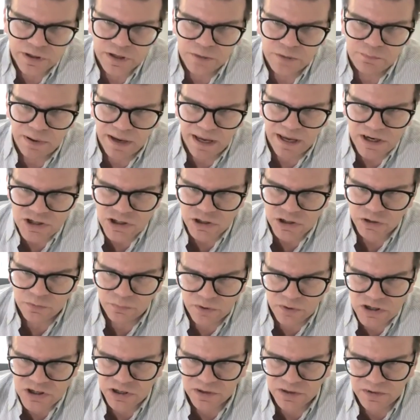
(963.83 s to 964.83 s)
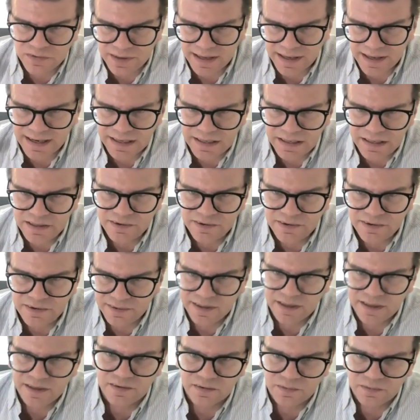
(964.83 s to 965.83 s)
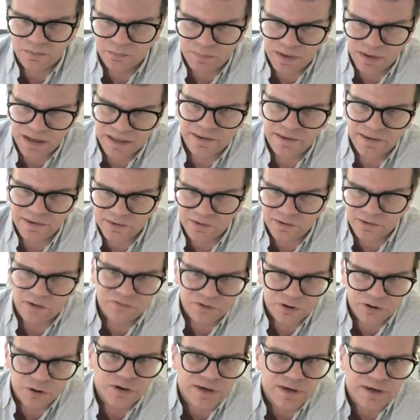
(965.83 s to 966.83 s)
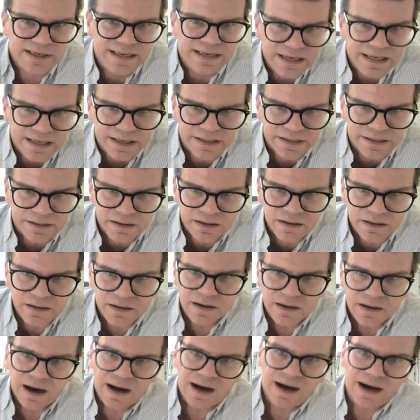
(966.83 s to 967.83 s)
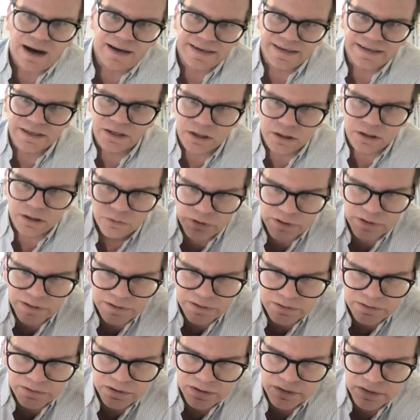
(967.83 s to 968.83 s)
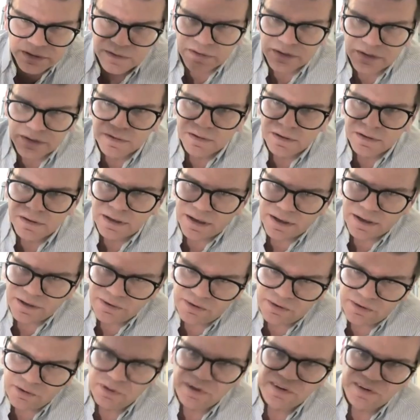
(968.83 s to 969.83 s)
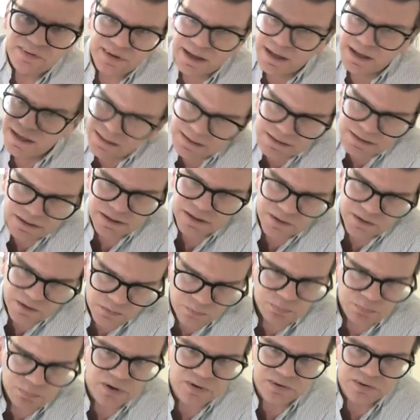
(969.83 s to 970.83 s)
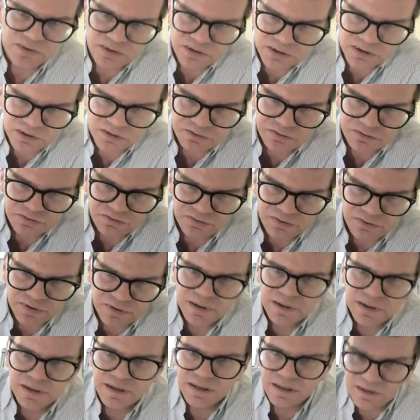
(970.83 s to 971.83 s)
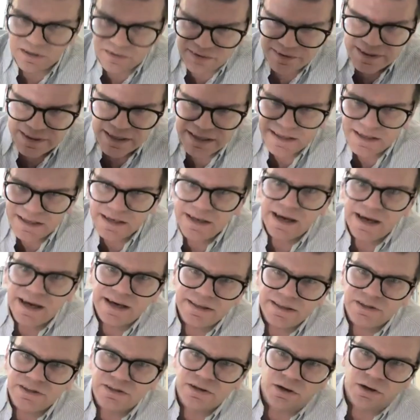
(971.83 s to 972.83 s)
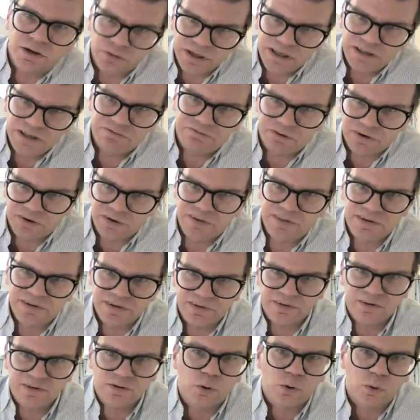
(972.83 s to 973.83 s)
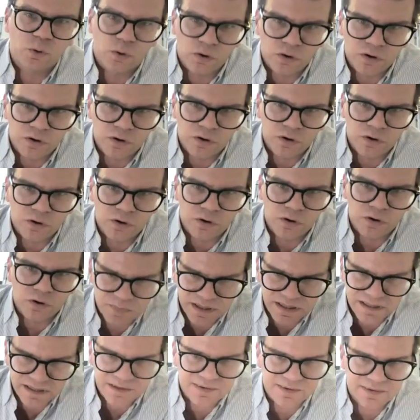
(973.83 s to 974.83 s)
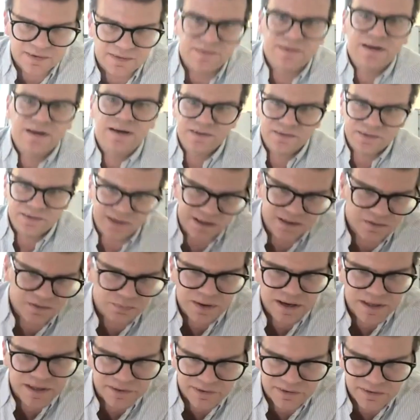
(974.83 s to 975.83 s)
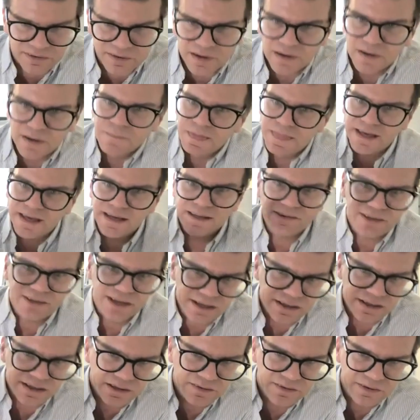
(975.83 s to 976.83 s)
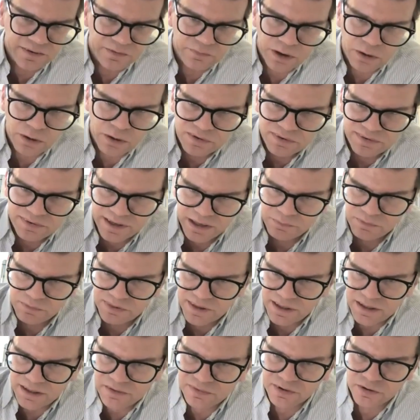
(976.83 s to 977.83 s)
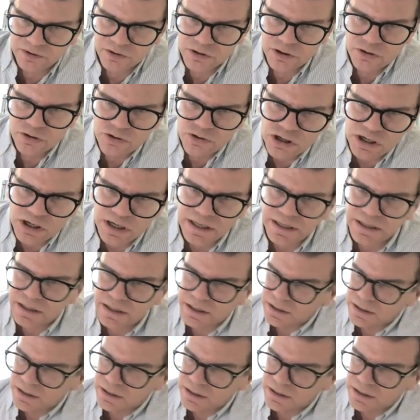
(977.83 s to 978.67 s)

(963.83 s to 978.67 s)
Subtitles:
patient, which is at least 6 months of non-healing, are included, and the result is positive, it is delineated only for this cohort, which means 6 months. In tendons, the very same thing. So usually